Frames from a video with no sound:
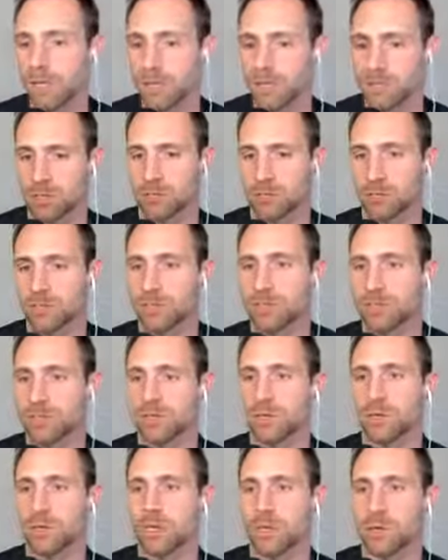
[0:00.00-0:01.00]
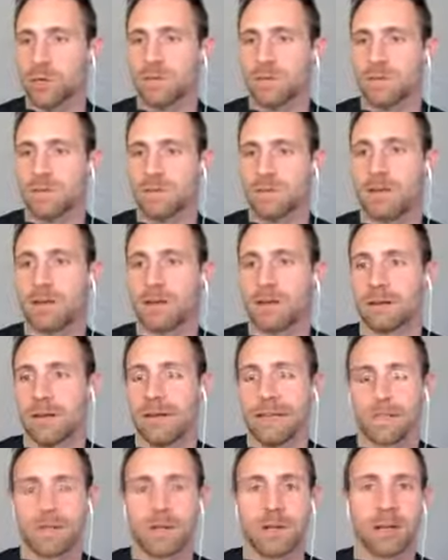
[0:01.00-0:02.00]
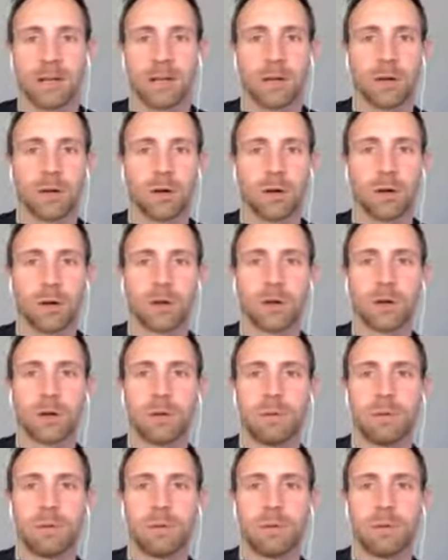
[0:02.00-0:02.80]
So if you're interested in joining us for that class, we had a great group